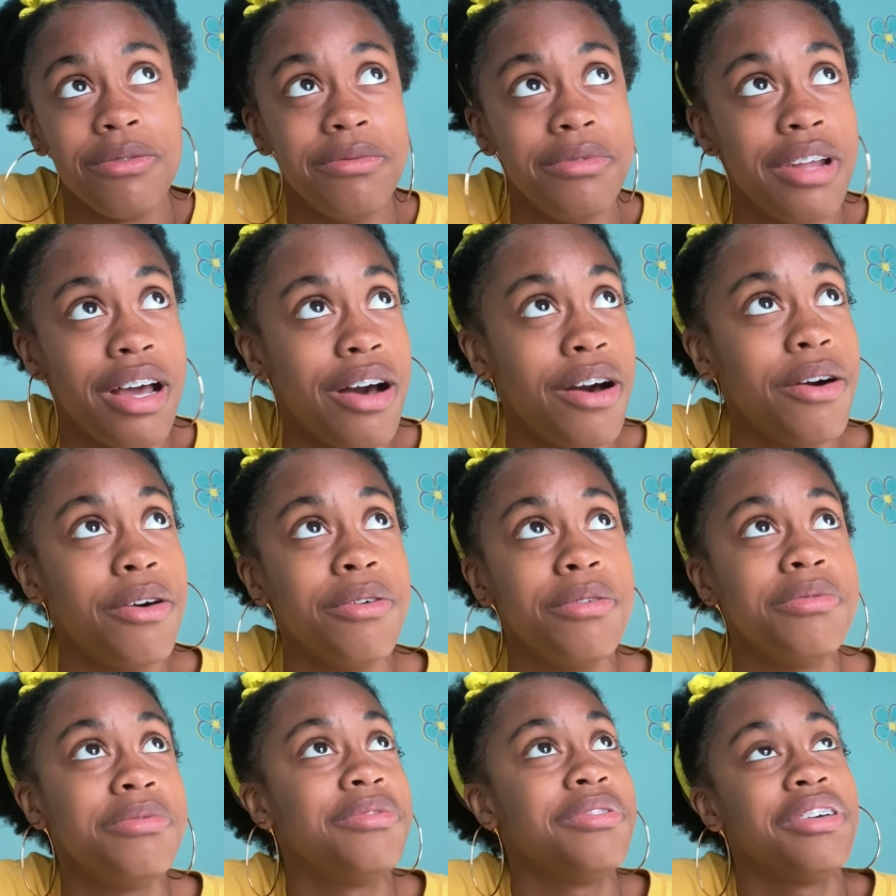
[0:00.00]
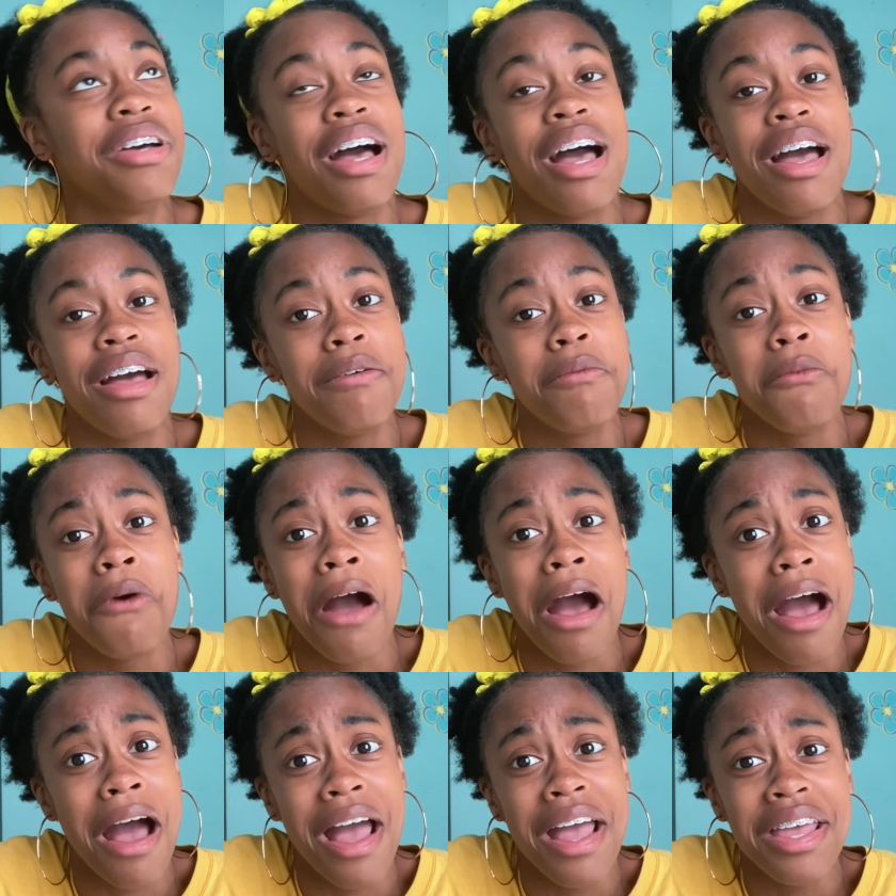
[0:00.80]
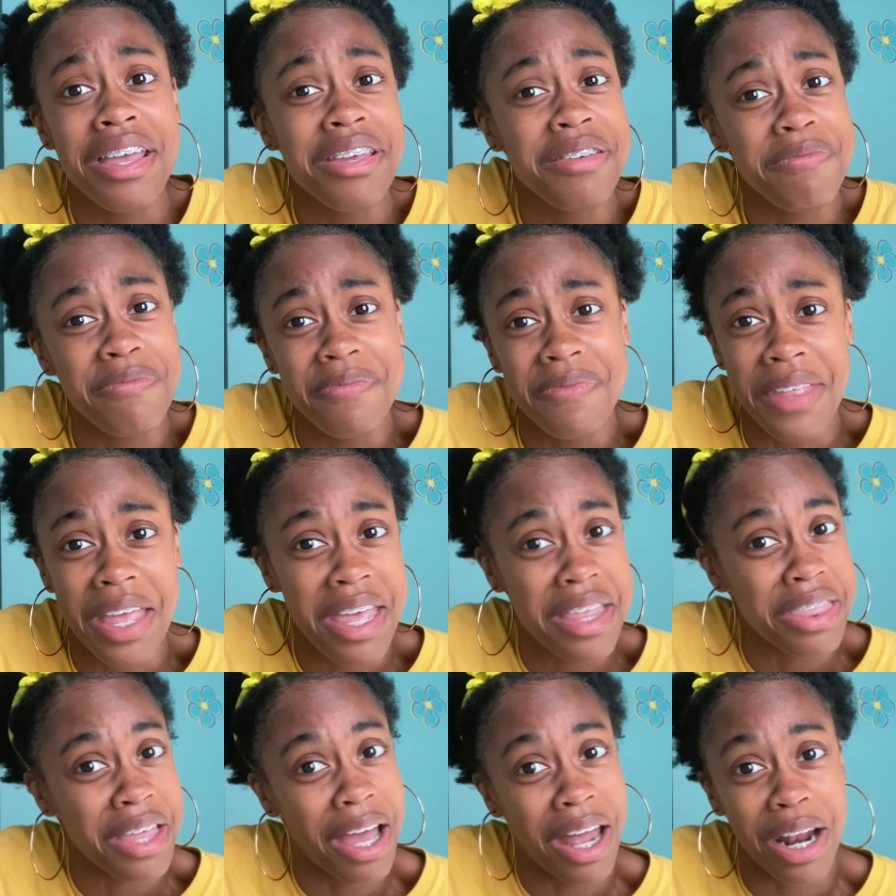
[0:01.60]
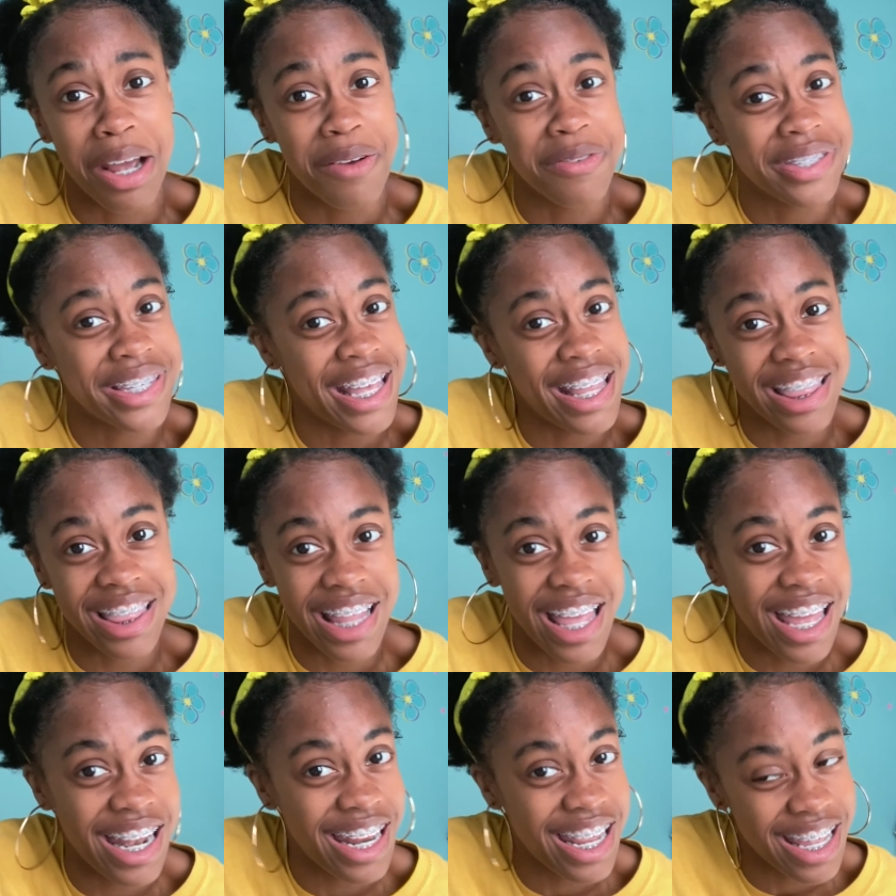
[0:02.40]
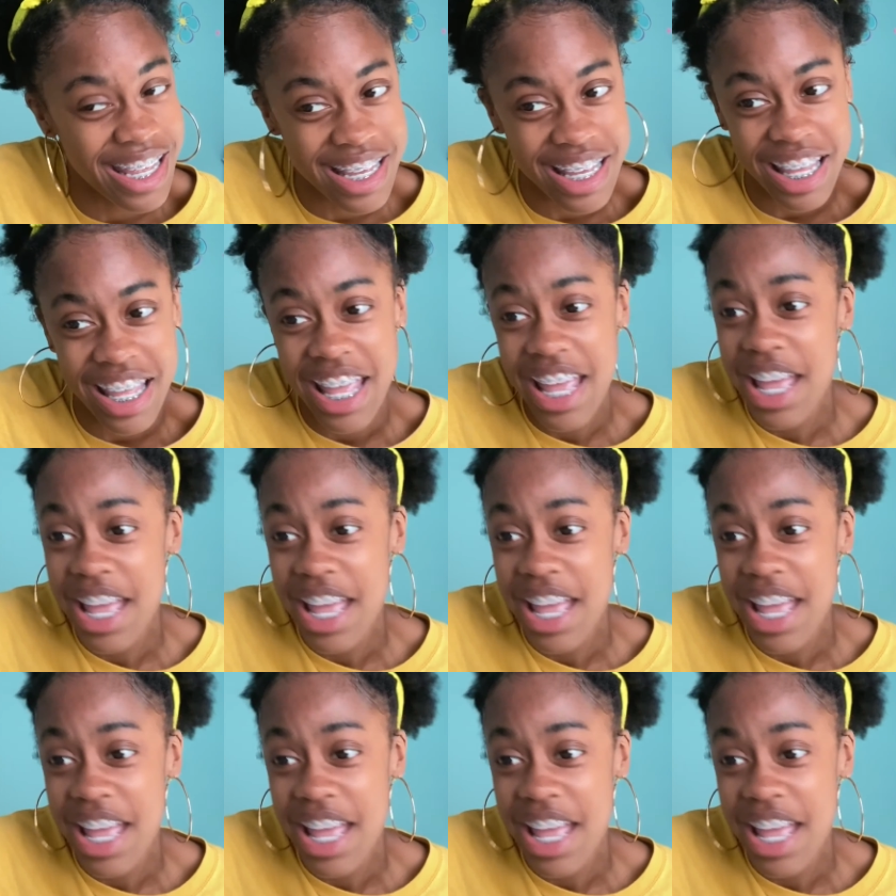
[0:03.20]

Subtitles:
know why they thought I was athletic.